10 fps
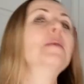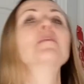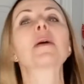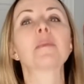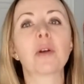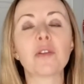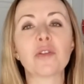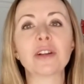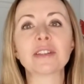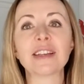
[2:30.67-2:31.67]
my
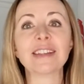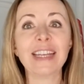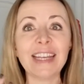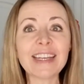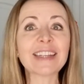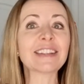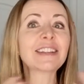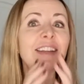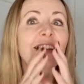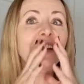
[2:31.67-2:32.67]
boyfriend says he can
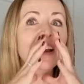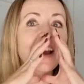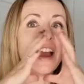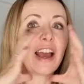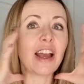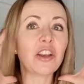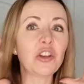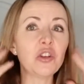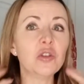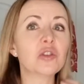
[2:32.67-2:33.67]
see a
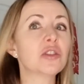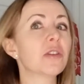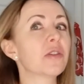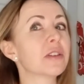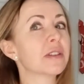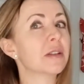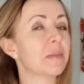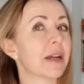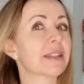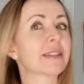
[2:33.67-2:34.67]
huge difference in
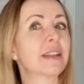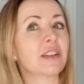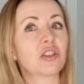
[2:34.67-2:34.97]
my skin.